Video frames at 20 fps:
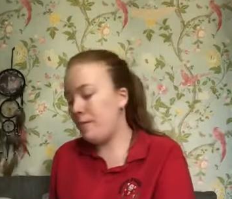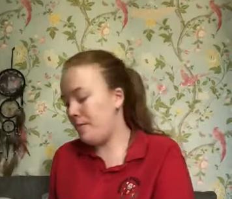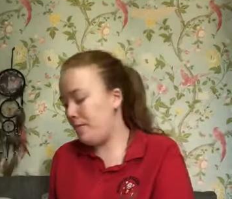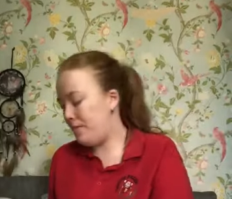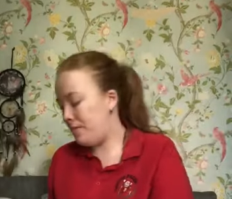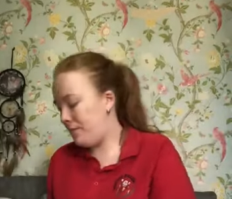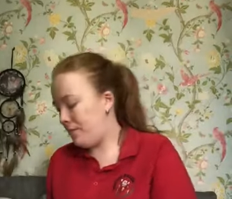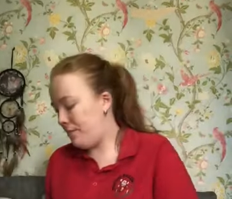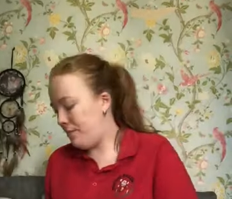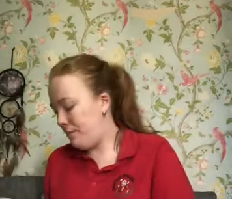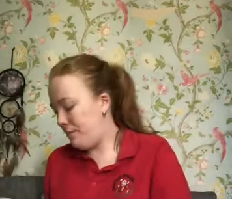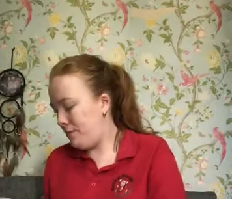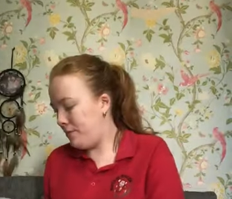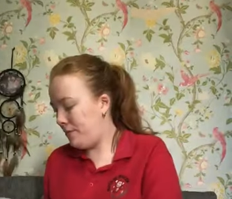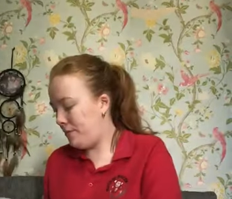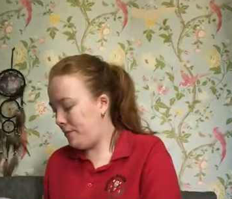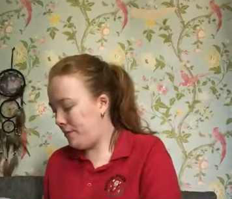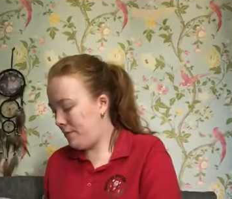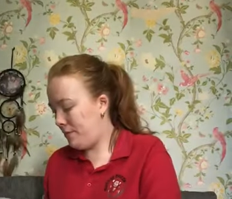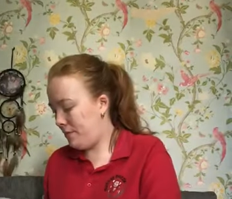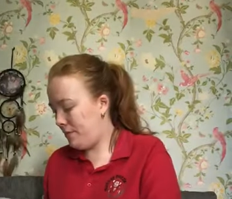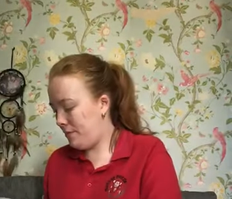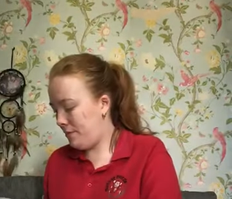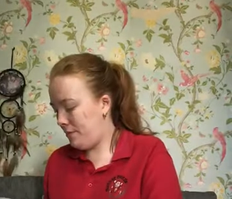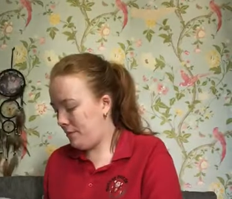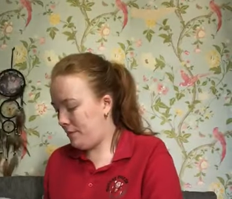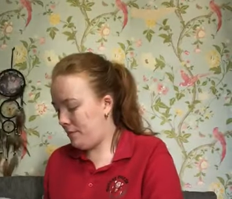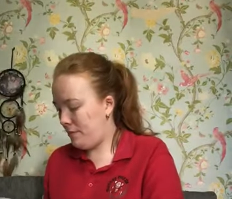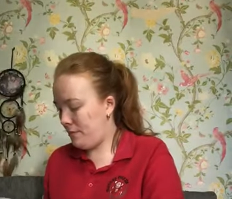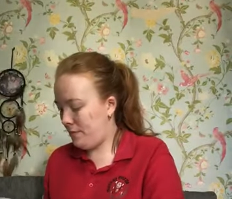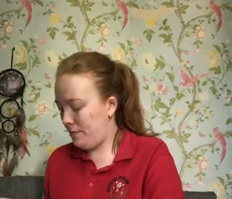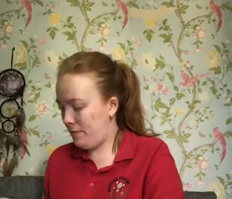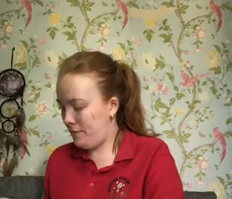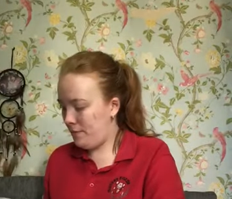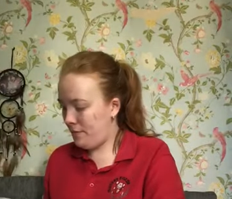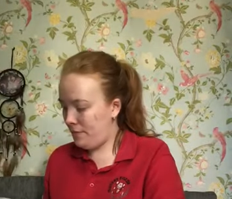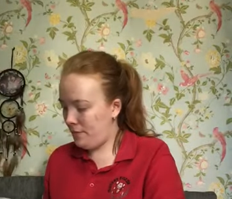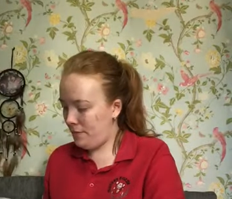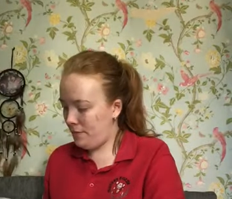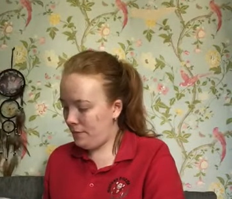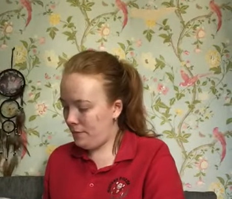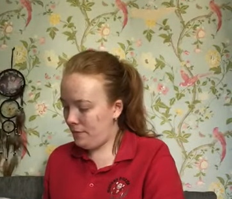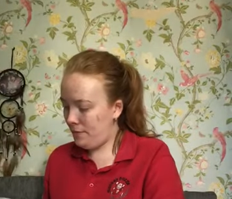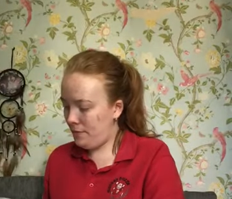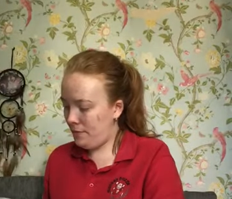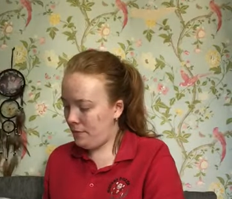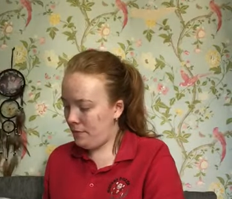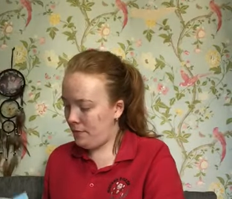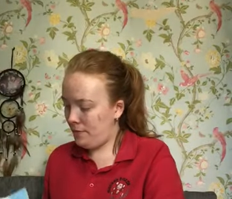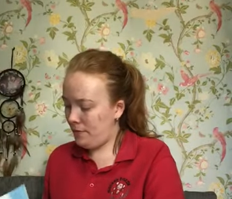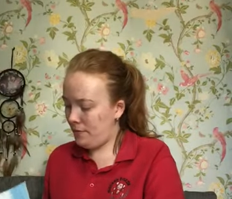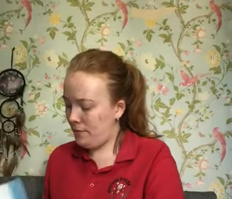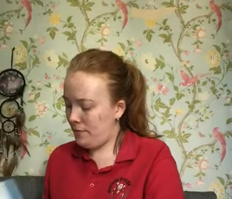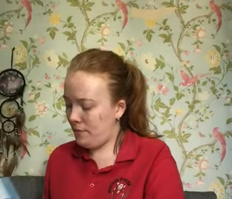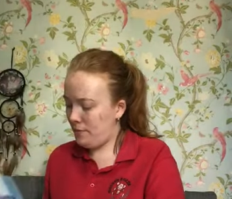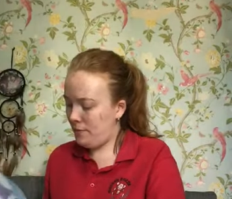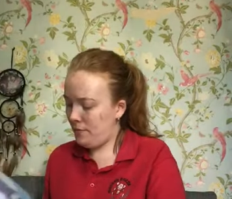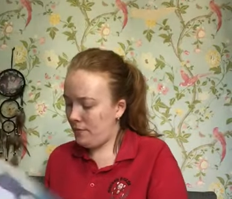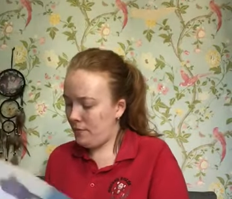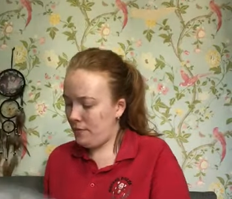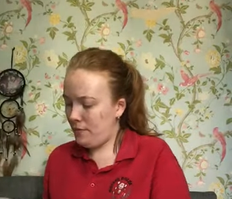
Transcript: [no speech]